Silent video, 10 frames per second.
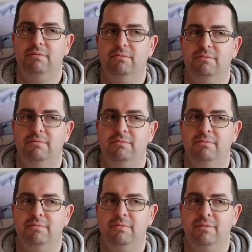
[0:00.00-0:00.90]

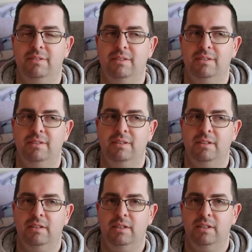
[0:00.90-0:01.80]

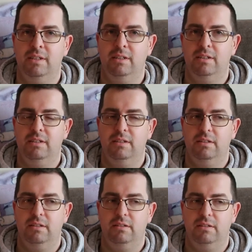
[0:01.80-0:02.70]

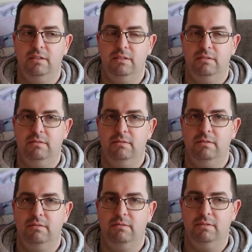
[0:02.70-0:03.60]

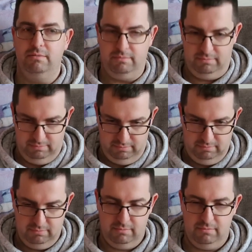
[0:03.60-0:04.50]

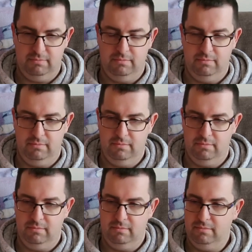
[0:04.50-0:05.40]

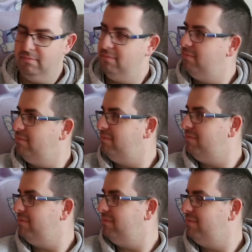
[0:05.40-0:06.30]

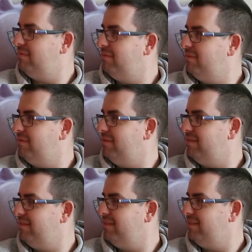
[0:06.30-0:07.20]

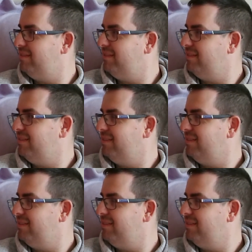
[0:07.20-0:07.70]
[no speech]